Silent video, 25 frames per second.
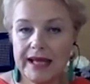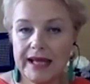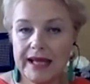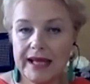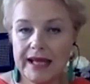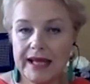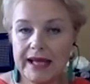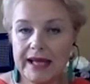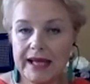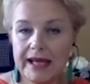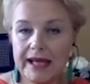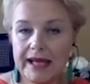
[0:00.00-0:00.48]

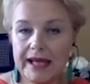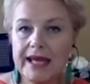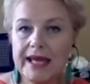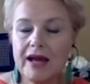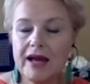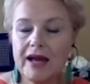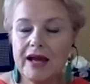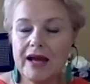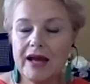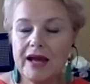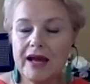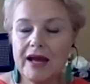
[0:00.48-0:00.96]
They
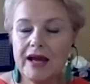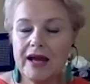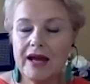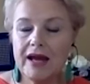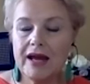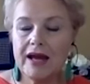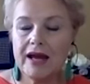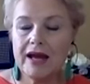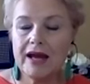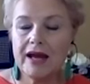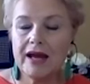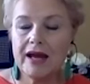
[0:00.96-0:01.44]
are
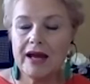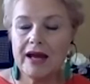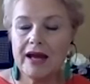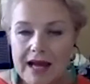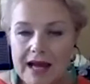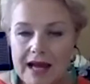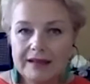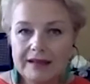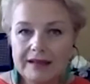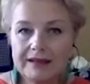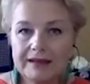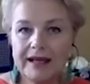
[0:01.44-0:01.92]
really
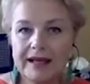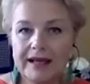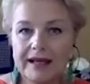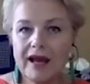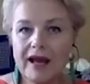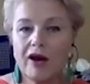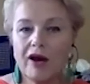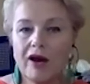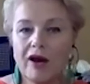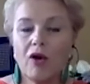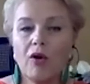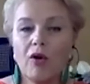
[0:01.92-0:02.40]

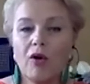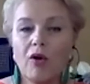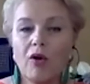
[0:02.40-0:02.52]
asking.